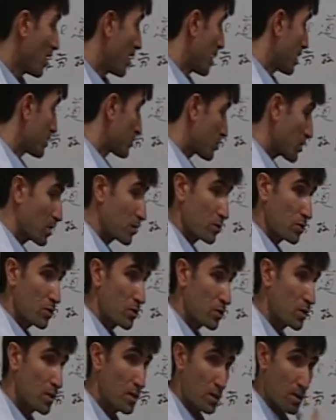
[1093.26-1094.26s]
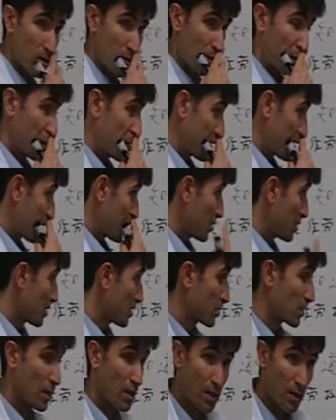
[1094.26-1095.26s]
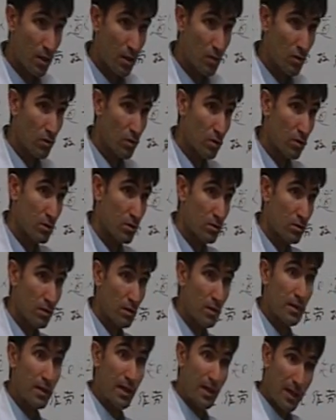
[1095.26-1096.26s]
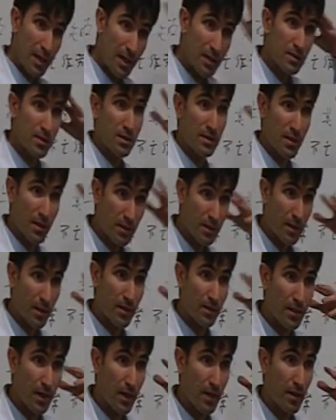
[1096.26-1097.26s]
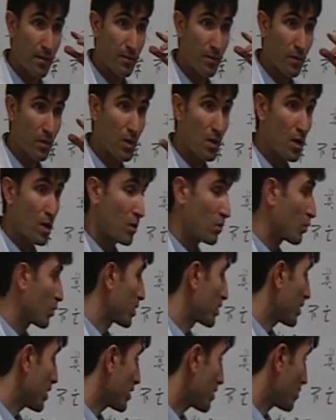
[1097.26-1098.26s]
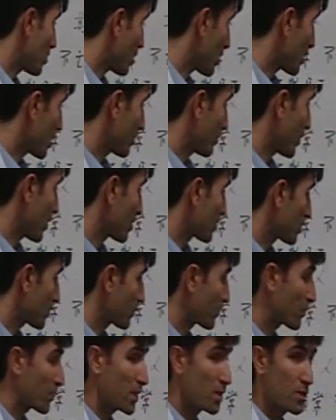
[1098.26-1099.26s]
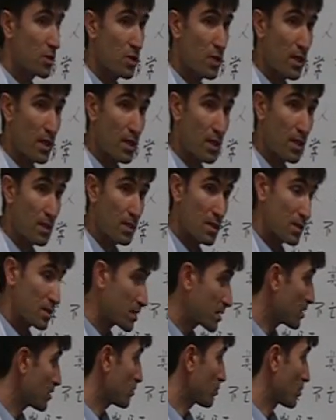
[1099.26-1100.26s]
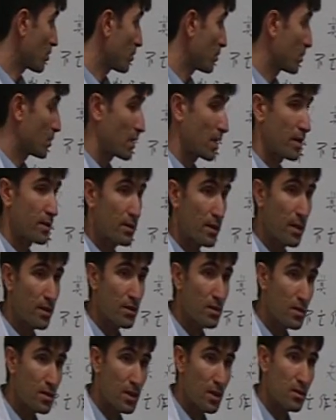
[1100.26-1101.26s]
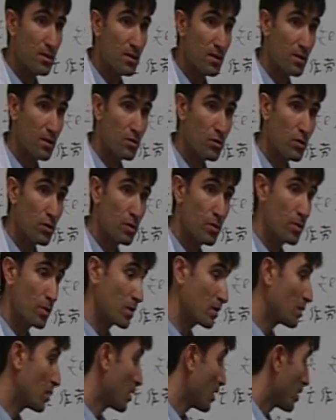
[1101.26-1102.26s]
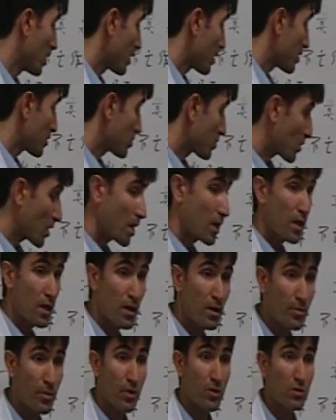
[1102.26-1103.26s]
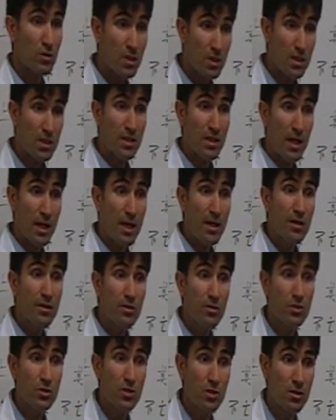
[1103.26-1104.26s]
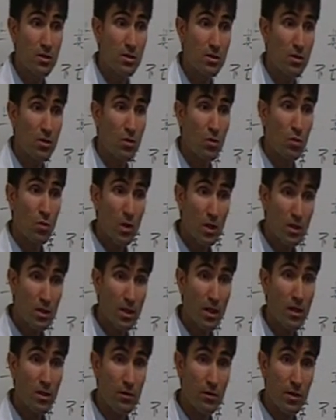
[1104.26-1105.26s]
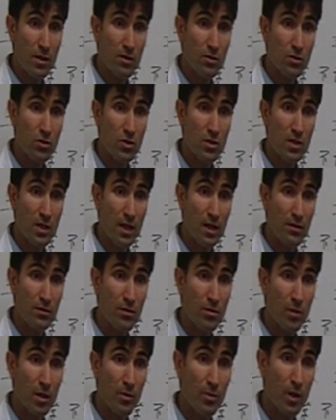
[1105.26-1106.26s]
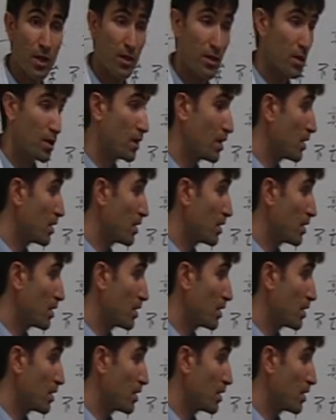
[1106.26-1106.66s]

And Zhang Zhongjing, this, and the Shanghanlong, in the classics at that time, when they talk about differentiating the syndrome and then discussing the treatment, is talking about these energies. What kind of energies I have in my body?